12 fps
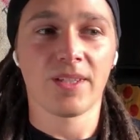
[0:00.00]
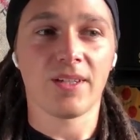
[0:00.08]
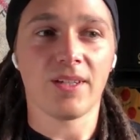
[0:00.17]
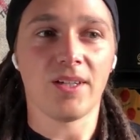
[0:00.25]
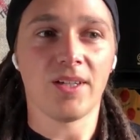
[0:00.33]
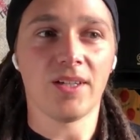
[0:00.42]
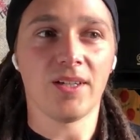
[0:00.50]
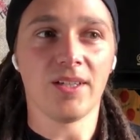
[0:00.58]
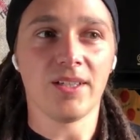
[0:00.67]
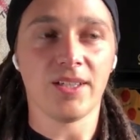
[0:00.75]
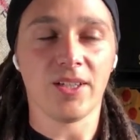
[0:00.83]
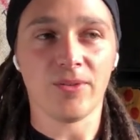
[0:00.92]

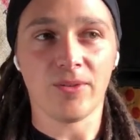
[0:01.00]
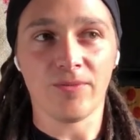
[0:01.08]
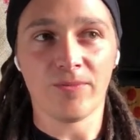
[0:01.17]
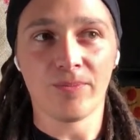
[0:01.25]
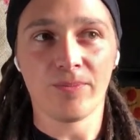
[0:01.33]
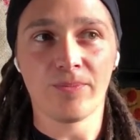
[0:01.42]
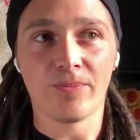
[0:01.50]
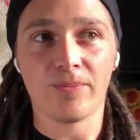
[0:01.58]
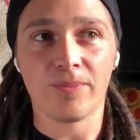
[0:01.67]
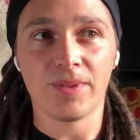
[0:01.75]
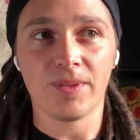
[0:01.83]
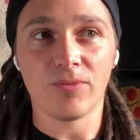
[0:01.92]
of
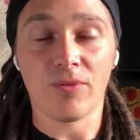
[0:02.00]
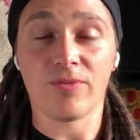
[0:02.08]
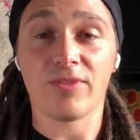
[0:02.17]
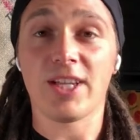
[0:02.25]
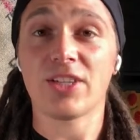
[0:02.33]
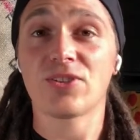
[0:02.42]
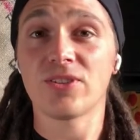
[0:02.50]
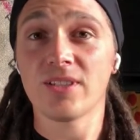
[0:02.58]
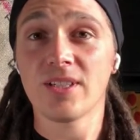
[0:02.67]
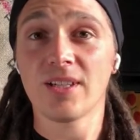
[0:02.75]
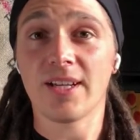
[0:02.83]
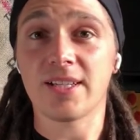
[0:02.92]

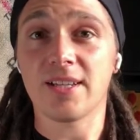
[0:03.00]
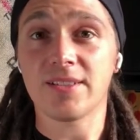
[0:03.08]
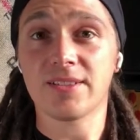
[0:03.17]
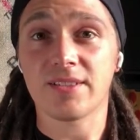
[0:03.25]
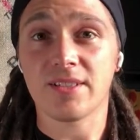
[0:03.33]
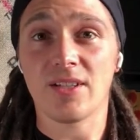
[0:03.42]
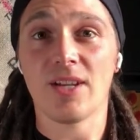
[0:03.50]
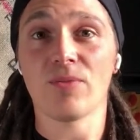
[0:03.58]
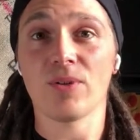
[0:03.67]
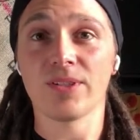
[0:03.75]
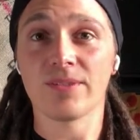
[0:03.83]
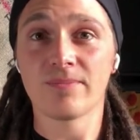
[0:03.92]
reflection, I guess, you know,
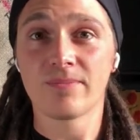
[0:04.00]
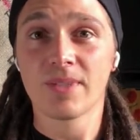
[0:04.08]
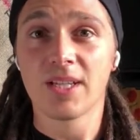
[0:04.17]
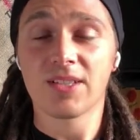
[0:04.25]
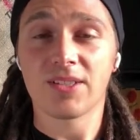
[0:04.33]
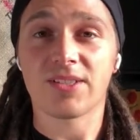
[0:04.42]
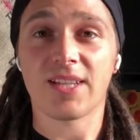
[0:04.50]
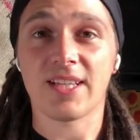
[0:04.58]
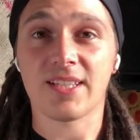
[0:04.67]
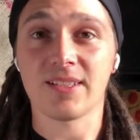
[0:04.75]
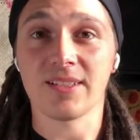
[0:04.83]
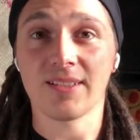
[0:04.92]
everyone just
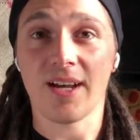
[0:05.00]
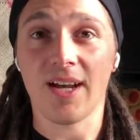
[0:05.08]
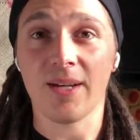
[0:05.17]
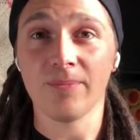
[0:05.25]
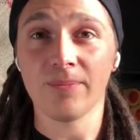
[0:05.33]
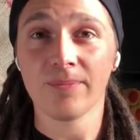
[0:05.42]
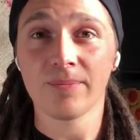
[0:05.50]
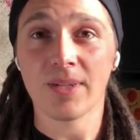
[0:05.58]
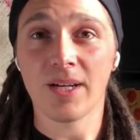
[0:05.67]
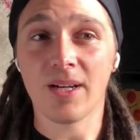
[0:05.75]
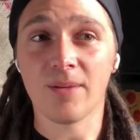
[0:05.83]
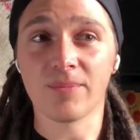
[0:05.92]
taking the time
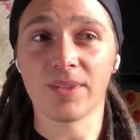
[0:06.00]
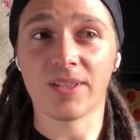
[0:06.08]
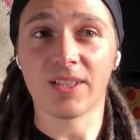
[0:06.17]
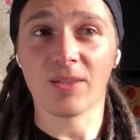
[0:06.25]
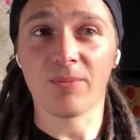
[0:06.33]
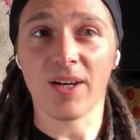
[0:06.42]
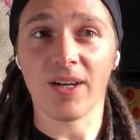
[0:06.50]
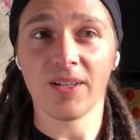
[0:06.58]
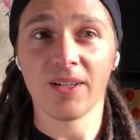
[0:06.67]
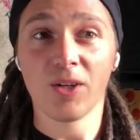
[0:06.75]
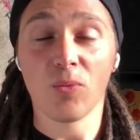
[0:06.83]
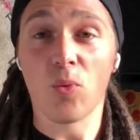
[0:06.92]
to think
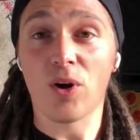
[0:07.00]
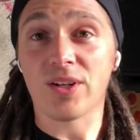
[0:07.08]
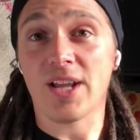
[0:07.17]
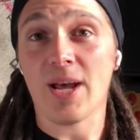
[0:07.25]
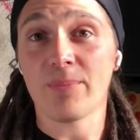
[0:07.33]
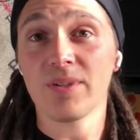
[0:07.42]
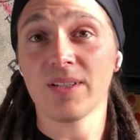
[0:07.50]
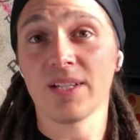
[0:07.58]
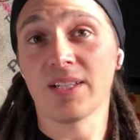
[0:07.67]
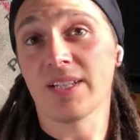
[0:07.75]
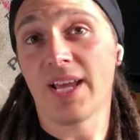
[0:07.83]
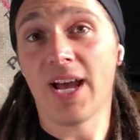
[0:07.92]
about what had happened and
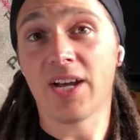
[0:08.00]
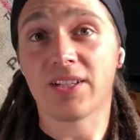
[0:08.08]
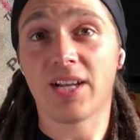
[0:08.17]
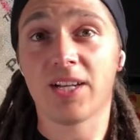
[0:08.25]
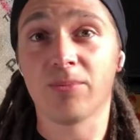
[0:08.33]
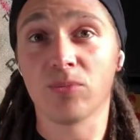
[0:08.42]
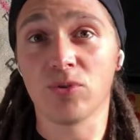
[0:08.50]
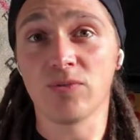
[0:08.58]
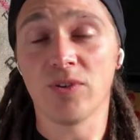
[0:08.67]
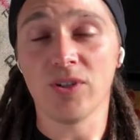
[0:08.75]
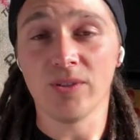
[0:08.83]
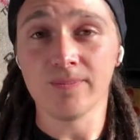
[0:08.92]
then how to kind of
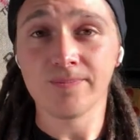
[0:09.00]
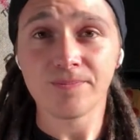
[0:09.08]
move on.